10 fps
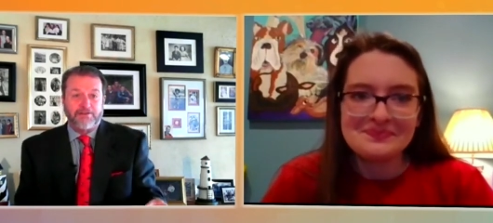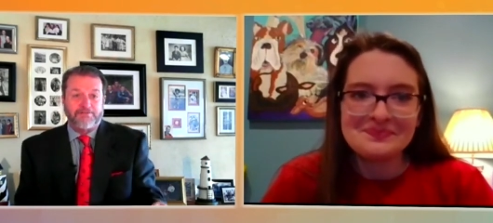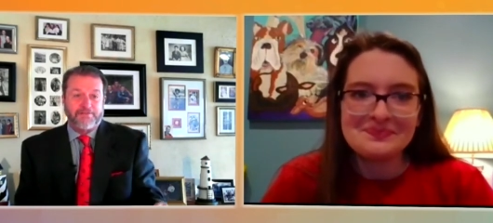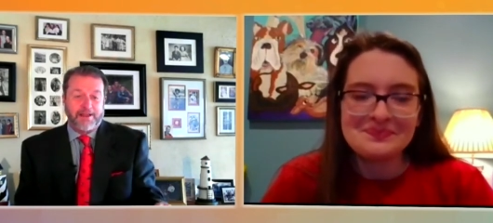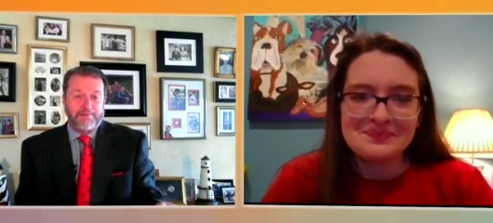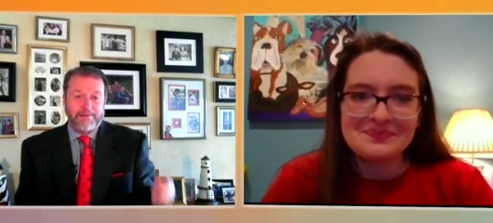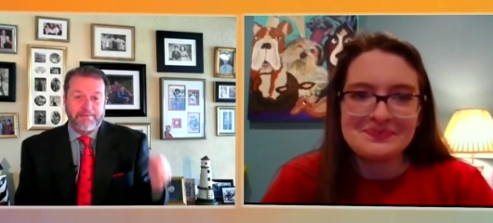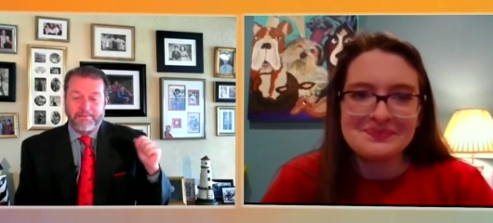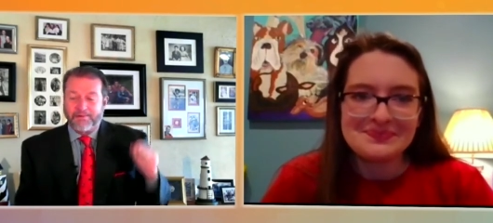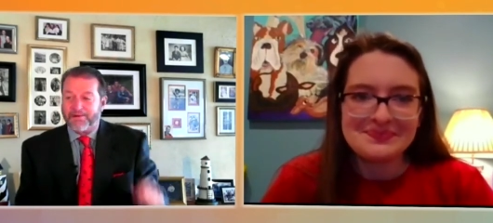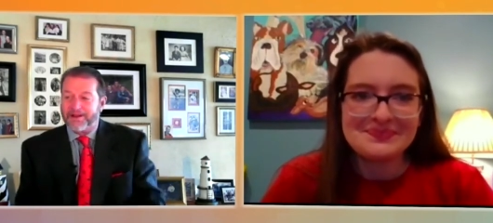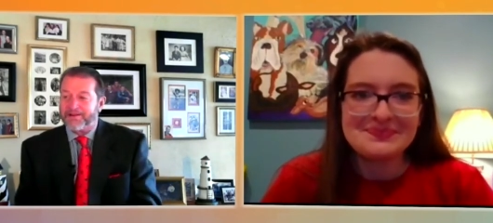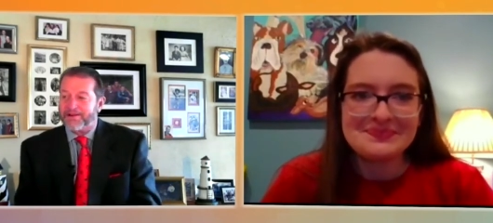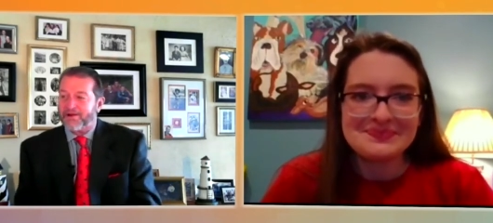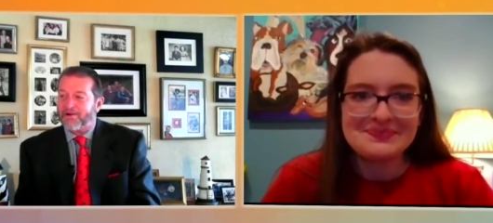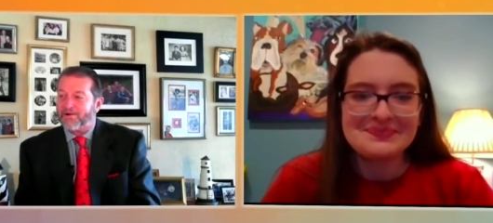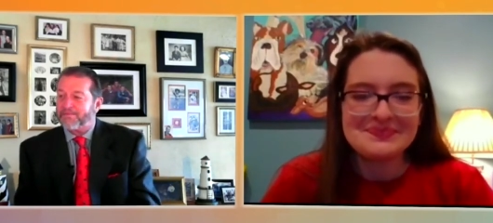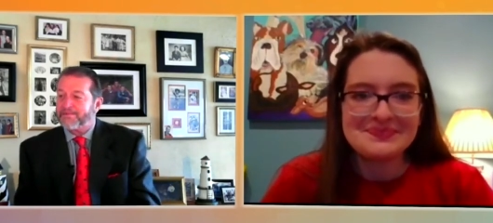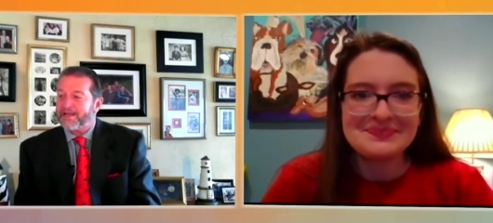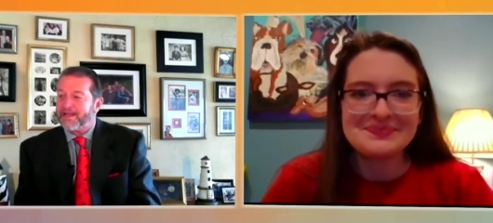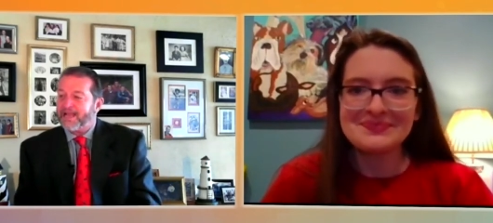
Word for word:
Speaker 1: new family member in their home.